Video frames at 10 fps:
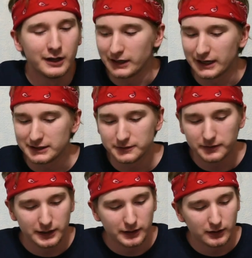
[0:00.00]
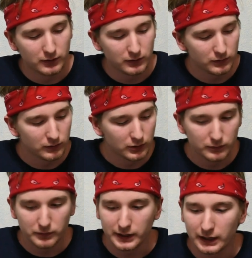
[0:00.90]
The next video
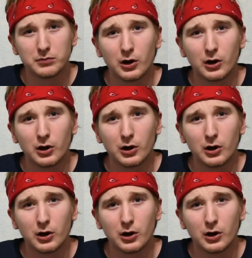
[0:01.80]
will be